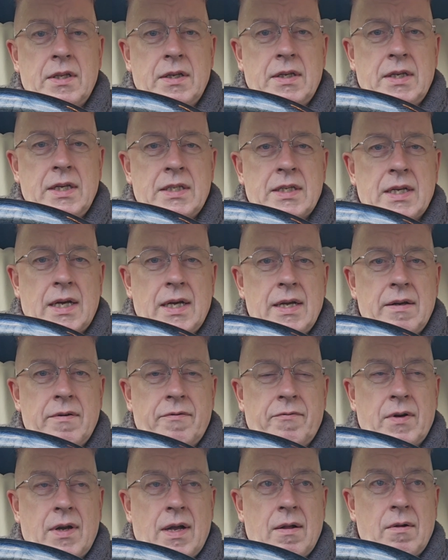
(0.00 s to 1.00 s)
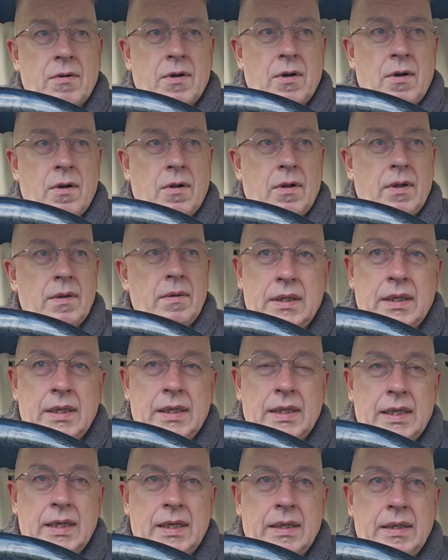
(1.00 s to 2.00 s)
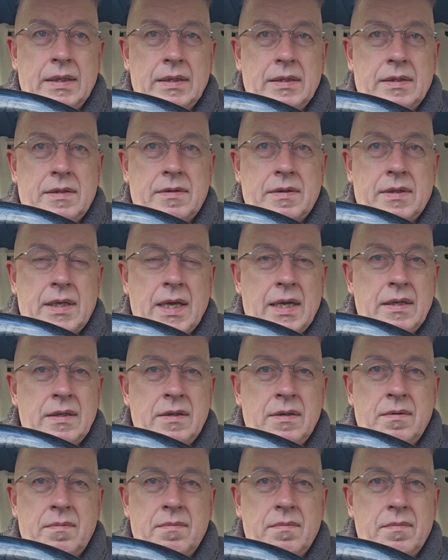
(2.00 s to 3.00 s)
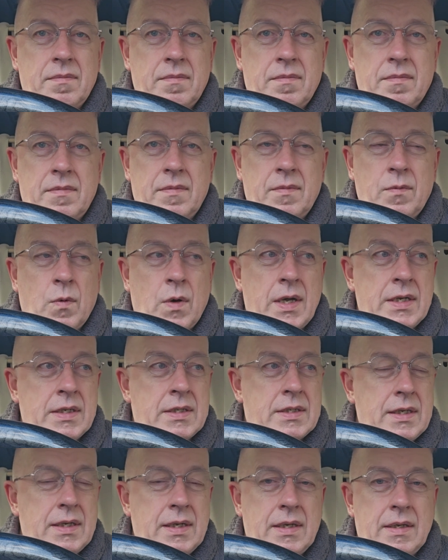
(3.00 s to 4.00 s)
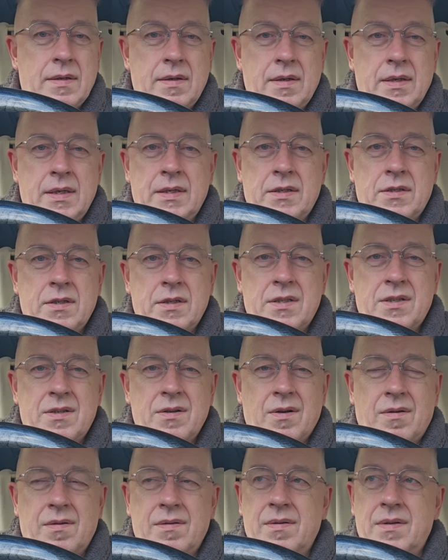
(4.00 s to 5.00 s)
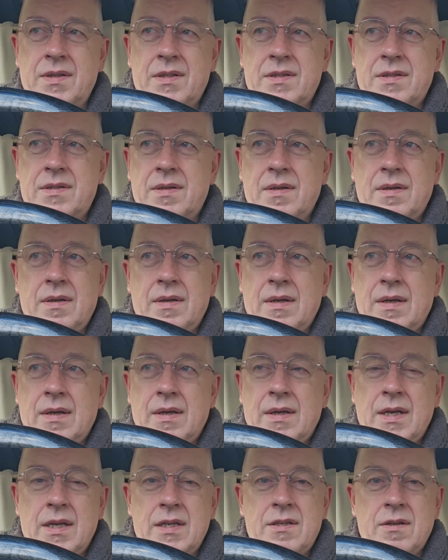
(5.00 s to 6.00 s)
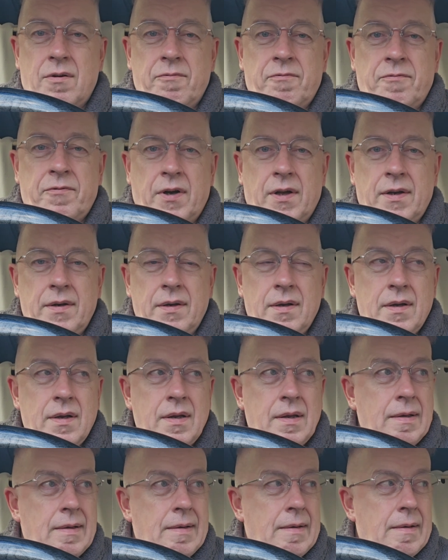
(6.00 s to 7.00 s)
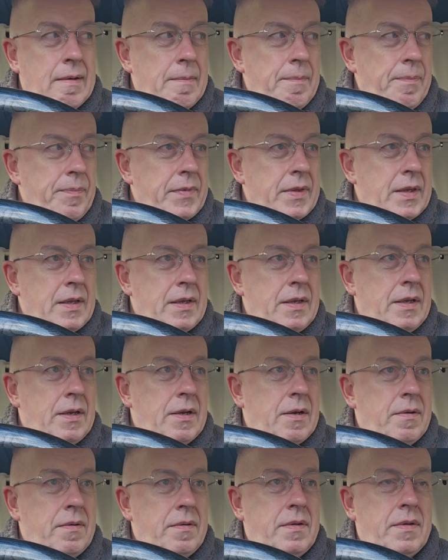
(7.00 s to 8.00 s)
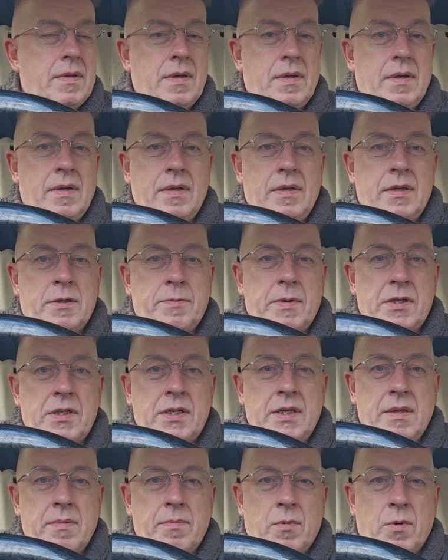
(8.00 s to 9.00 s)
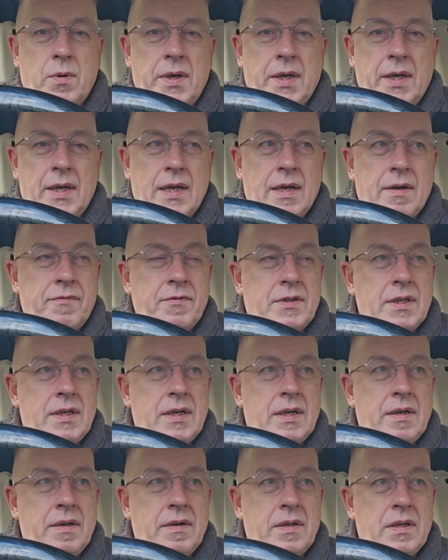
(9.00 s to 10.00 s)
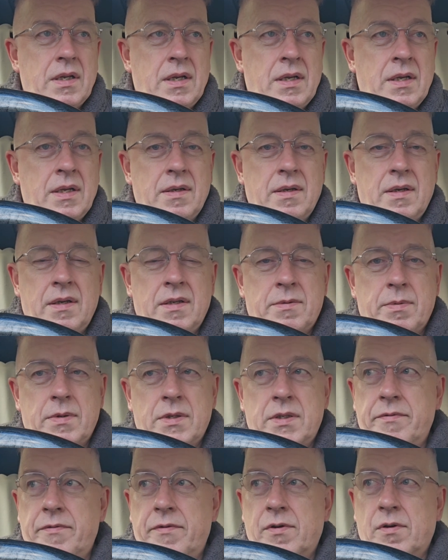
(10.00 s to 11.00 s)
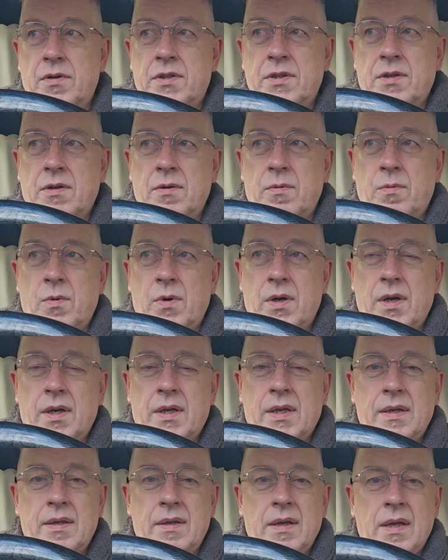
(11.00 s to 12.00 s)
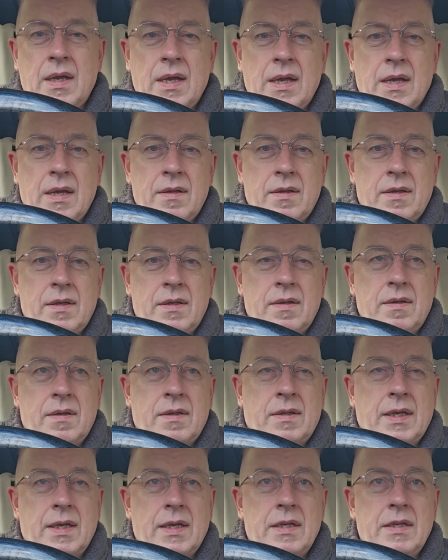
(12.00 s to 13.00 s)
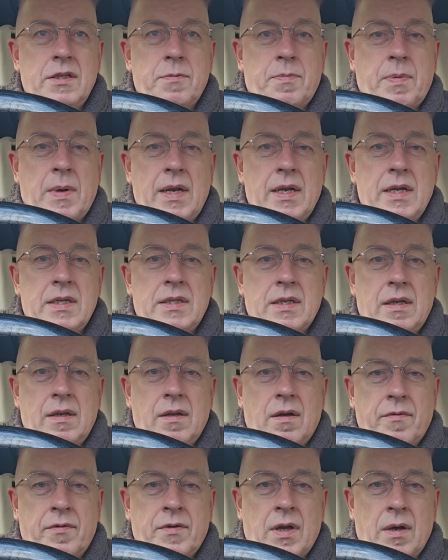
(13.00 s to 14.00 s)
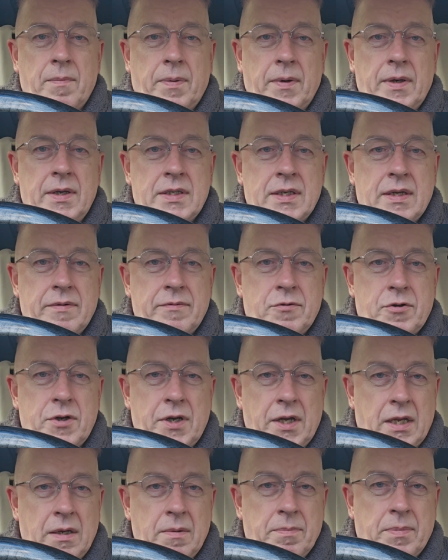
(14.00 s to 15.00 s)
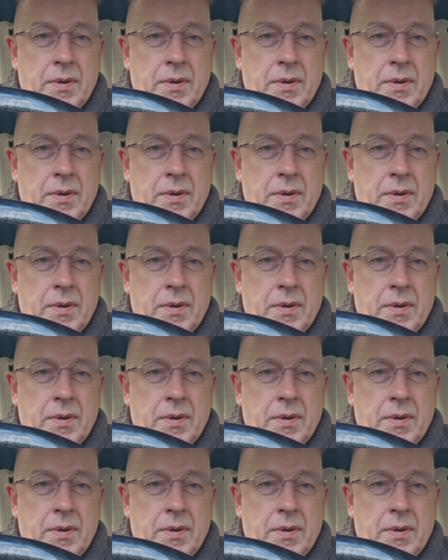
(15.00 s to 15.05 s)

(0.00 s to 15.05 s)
the desire for alcohol, and getting wasted is just not. It's not fun, you know, especially the morning after, and especially if you've got to go to work. And the thing in Japan is a lot of companies have drinking